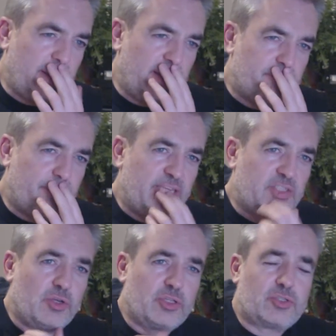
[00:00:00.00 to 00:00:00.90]
It's
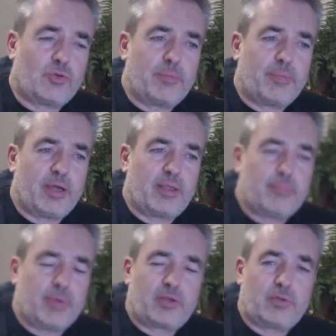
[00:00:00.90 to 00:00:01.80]
based on a story by
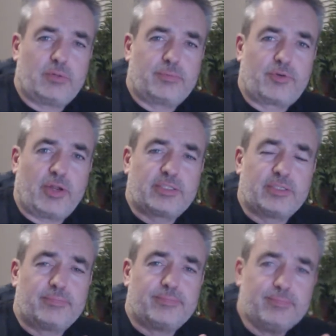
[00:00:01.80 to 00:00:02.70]
Michael
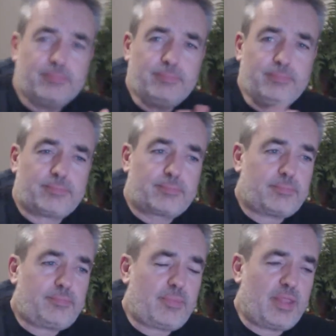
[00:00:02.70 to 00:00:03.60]
Crichton,
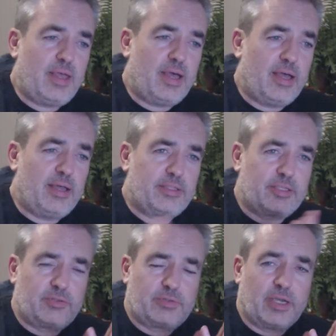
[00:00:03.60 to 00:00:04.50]

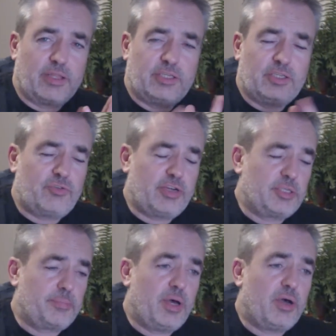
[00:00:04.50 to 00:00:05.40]
the guy that did
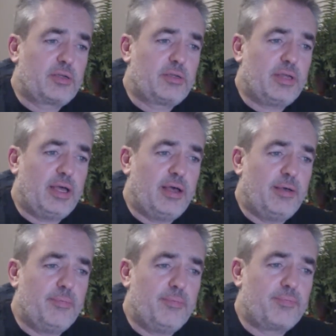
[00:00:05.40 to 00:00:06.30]
Jurassic Park.
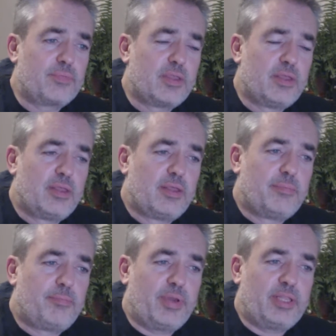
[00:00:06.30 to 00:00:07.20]

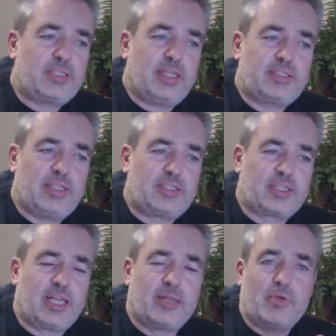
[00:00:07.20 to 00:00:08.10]
But it's
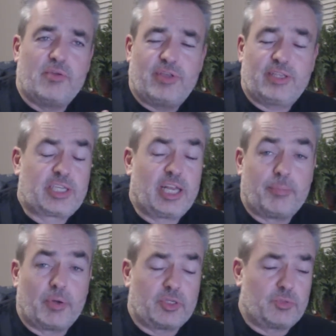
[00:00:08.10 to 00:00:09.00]
a killer movie. It's a killer
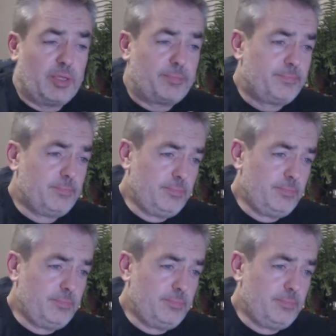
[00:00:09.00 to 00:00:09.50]
book as well.